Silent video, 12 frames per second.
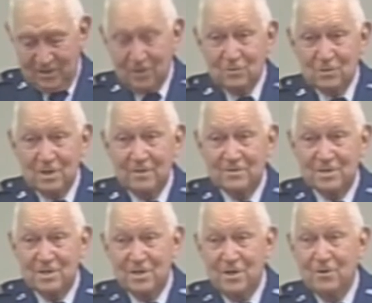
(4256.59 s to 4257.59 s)
those of us
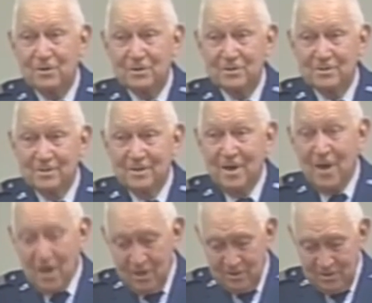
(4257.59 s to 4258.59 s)
that knew us
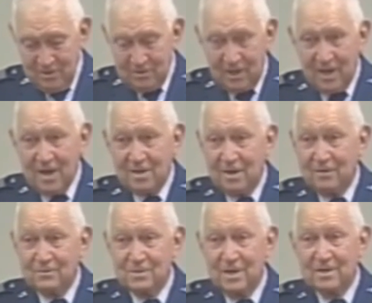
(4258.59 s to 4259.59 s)
knew that hey, they
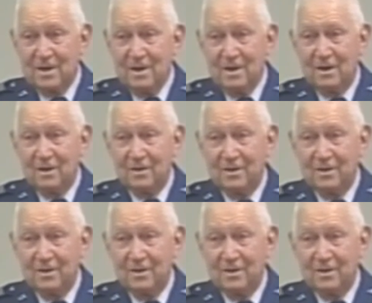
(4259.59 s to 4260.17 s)
were just here the other